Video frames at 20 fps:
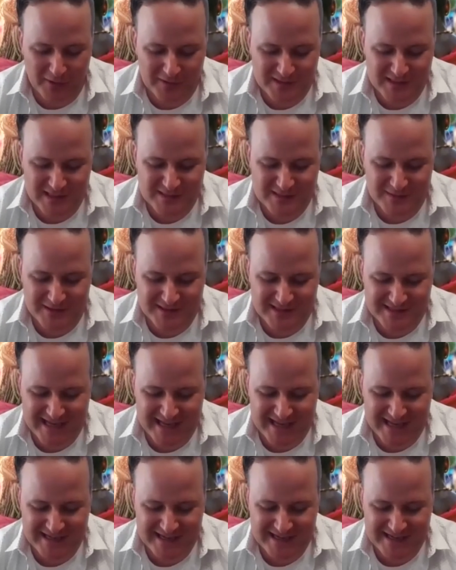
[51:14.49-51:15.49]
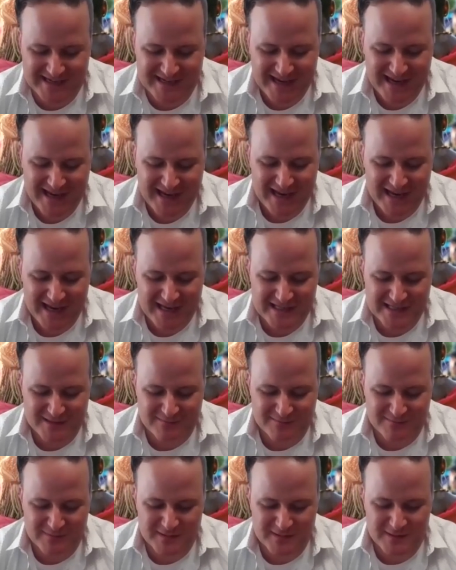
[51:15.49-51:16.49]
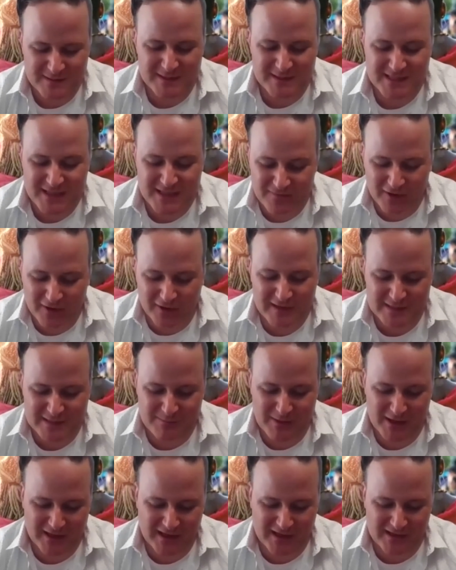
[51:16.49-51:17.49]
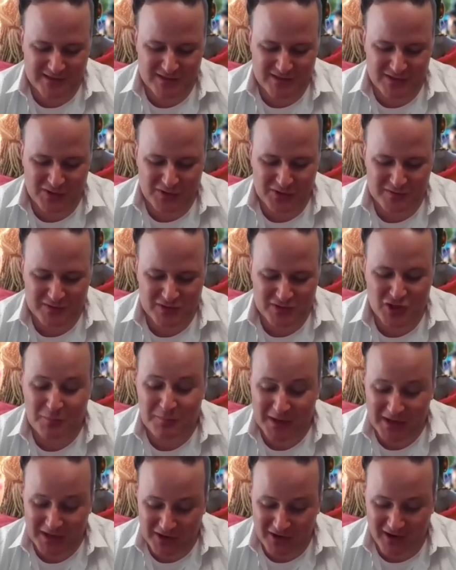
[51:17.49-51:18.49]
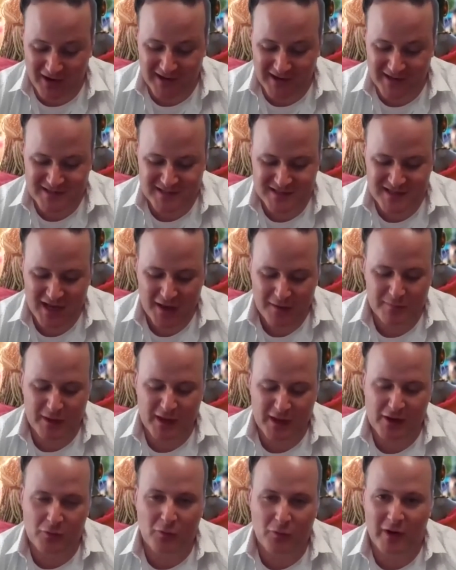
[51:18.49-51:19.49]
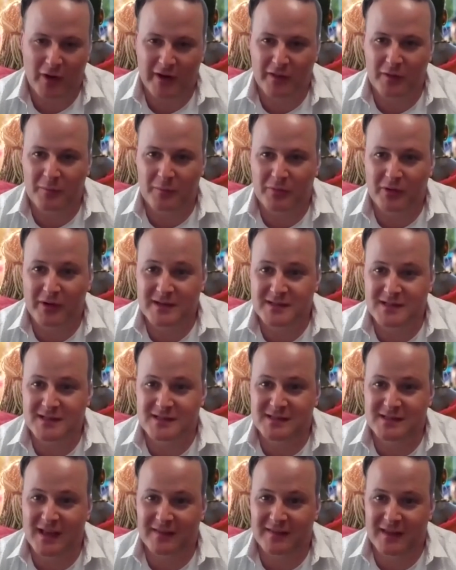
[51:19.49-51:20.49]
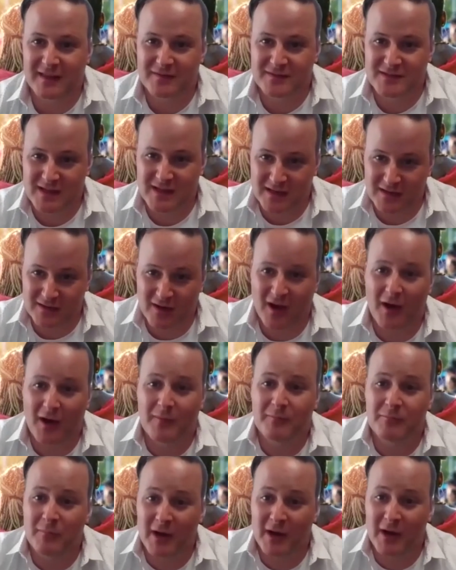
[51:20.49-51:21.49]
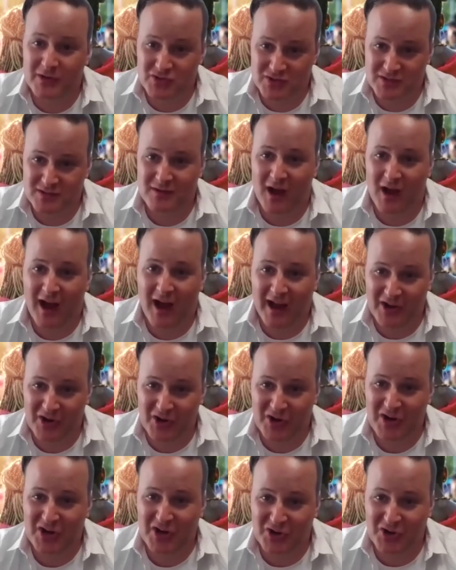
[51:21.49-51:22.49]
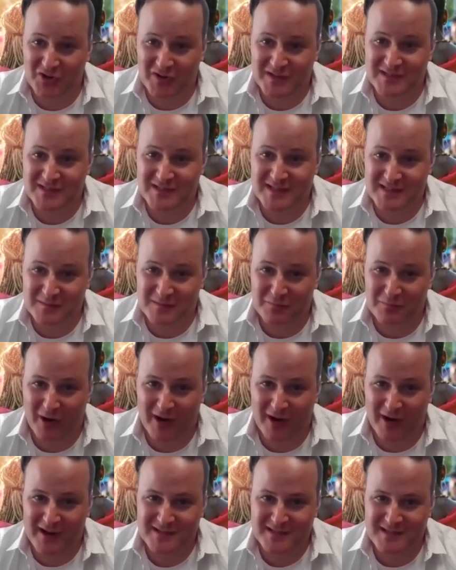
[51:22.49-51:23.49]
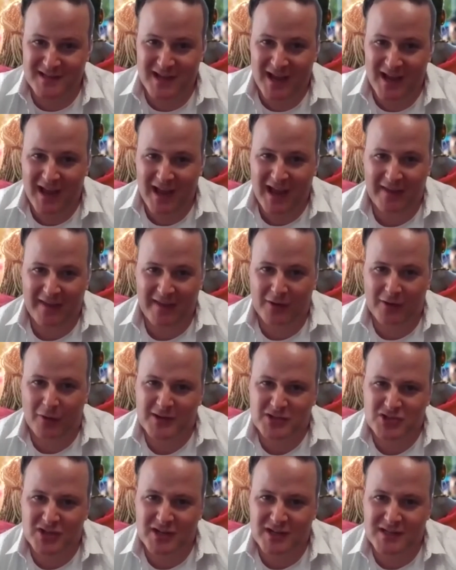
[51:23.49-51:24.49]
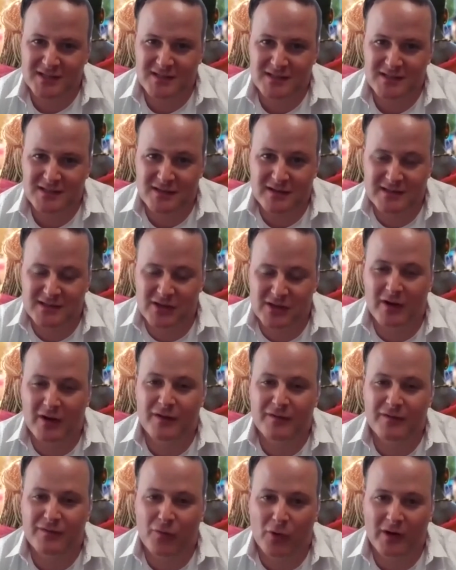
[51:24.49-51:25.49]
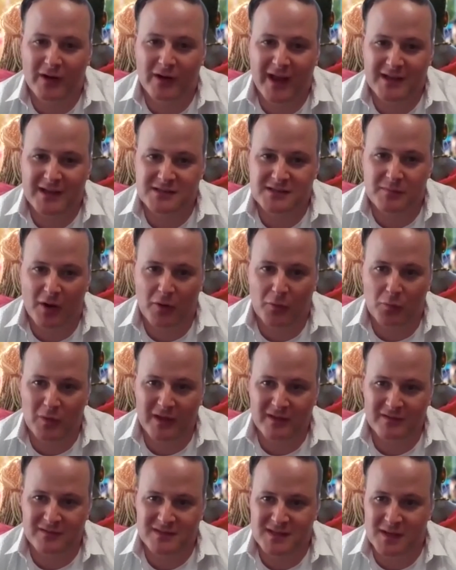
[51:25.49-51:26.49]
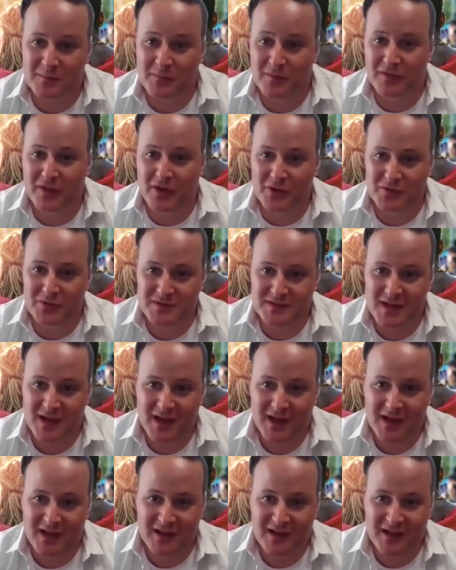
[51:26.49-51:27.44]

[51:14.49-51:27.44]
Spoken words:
participant, attendee, is specifically speaking to shipping costs being one of the places that they've seen much higher increases in price. And the question is there any forecast about when some of those,